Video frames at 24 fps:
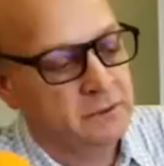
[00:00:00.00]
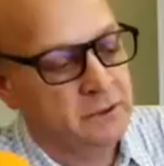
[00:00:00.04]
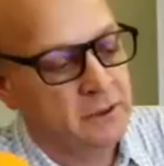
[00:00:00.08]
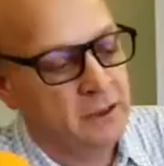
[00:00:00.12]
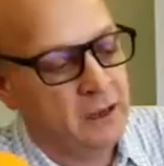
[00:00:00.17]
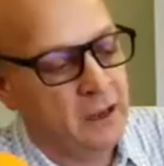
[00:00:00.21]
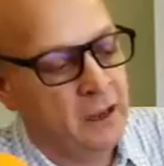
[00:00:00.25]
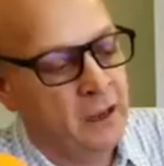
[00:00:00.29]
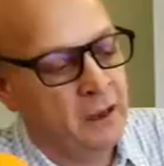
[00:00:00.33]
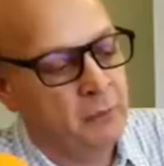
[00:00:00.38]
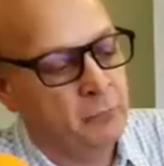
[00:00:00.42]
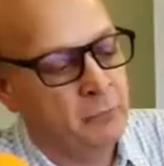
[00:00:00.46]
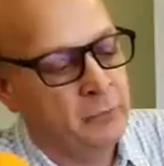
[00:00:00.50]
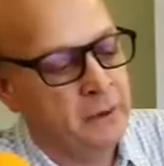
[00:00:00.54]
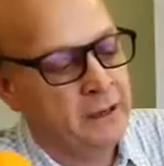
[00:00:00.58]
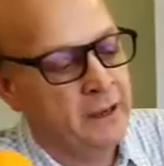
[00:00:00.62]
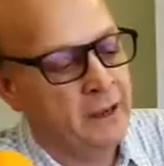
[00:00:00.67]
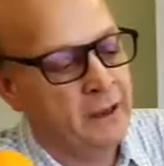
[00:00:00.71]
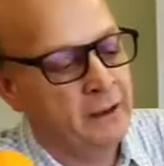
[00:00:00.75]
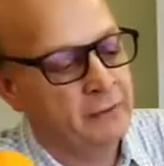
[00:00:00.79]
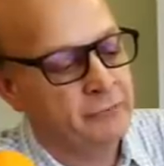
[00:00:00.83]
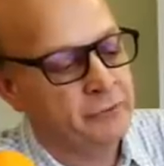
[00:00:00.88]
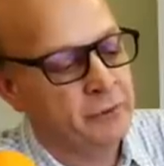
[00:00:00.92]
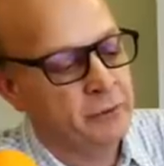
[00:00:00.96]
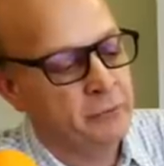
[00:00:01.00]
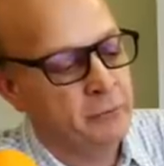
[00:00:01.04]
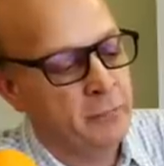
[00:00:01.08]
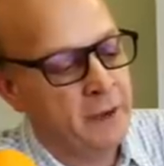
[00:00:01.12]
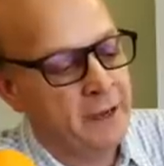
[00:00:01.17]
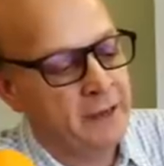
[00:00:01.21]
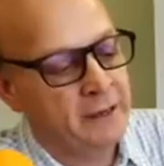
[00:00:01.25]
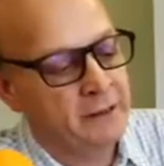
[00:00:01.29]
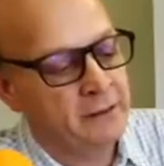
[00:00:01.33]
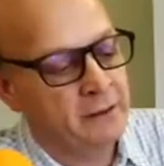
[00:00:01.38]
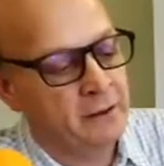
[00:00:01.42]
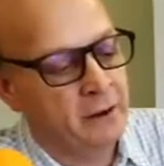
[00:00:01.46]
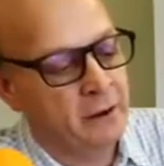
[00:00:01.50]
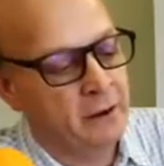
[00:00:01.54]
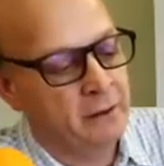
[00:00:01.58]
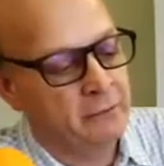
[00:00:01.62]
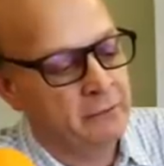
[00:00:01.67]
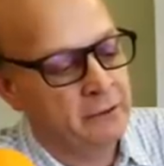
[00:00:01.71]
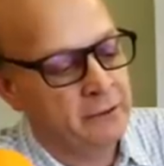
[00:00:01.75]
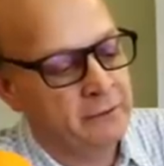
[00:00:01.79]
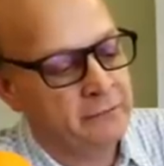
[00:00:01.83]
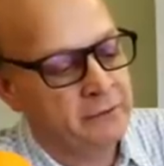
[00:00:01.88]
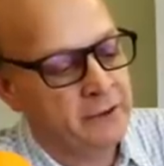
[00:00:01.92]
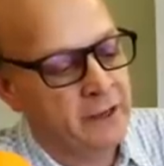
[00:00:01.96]
and we have the main
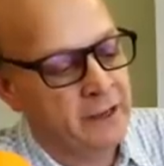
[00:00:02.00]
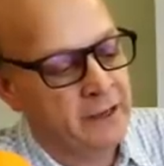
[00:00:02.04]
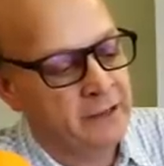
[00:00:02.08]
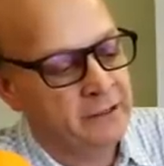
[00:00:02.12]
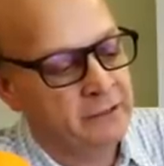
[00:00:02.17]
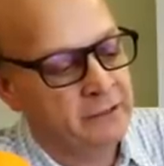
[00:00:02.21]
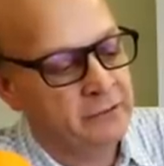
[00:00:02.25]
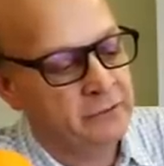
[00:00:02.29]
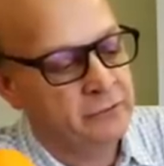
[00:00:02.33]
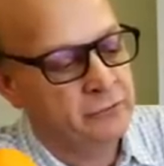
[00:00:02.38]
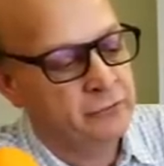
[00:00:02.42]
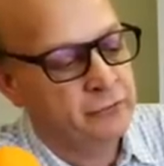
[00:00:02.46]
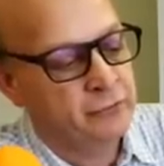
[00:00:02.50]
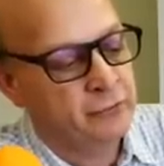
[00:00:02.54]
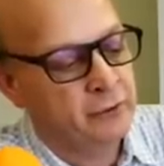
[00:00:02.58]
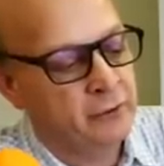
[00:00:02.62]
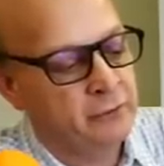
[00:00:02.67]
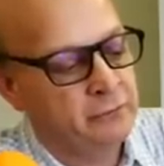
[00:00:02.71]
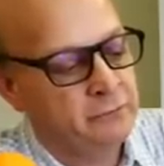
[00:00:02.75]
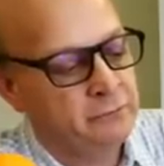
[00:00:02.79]
RF gain control.